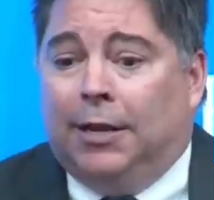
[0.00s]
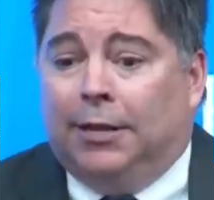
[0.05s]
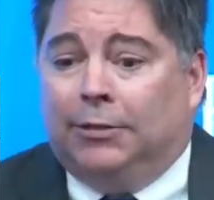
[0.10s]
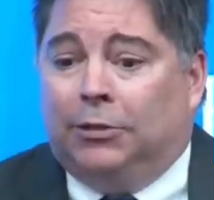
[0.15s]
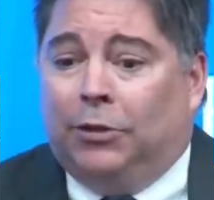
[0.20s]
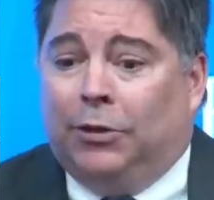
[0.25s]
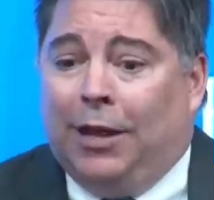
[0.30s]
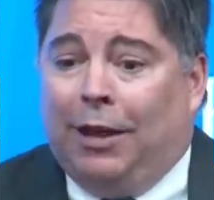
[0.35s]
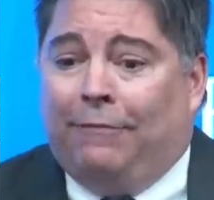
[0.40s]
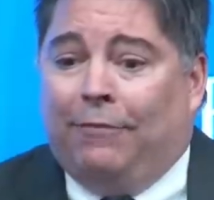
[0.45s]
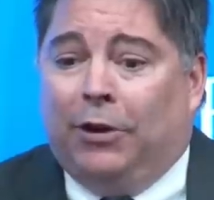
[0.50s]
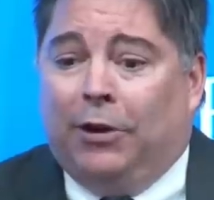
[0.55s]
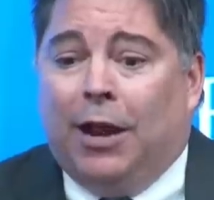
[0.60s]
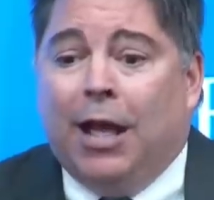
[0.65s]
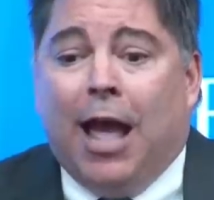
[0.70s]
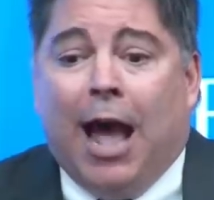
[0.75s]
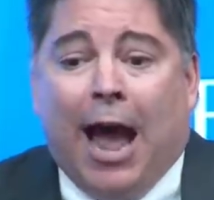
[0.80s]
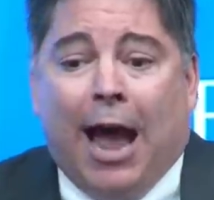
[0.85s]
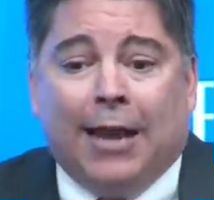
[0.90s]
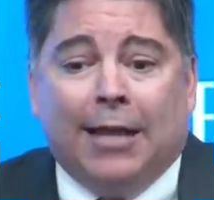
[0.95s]
So you got to figure out
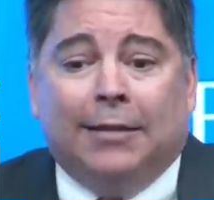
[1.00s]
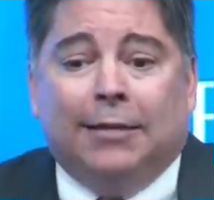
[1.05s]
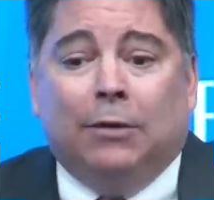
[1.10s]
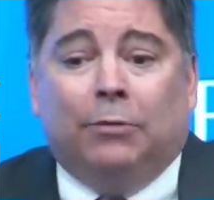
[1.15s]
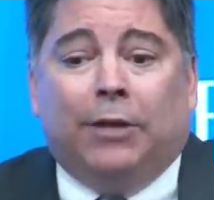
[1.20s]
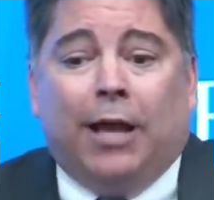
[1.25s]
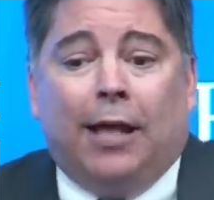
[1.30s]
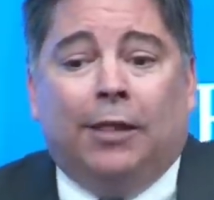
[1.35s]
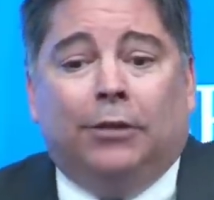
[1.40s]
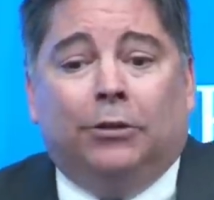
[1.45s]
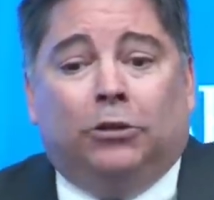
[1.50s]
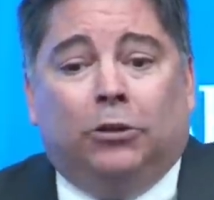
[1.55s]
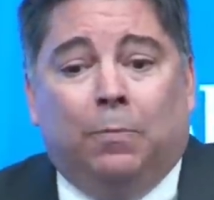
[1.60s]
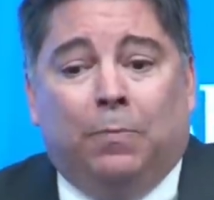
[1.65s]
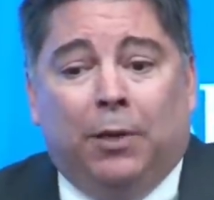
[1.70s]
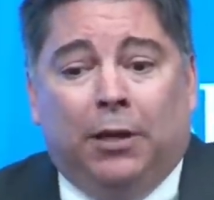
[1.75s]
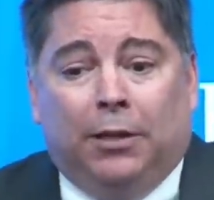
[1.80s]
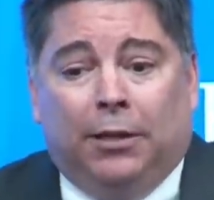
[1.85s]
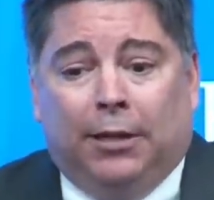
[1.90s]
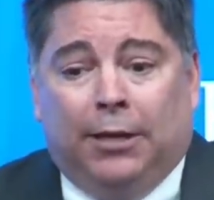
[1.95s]
how do you deal with
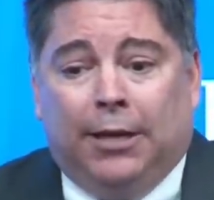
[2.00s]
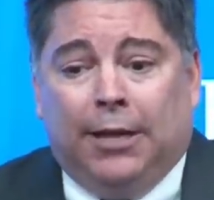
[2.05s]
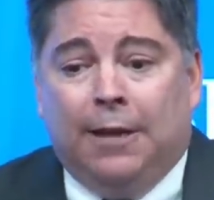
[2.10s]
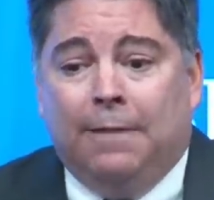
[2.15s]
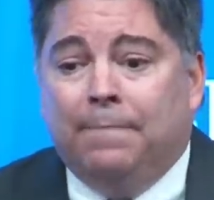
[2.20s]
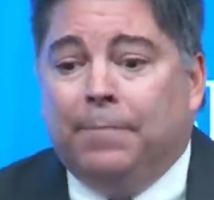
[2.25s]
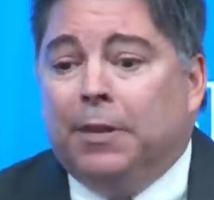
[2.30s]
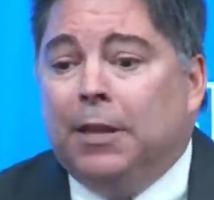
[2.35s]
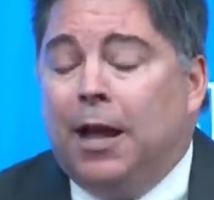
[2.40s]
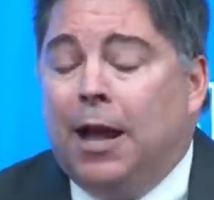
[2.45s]
eligibility,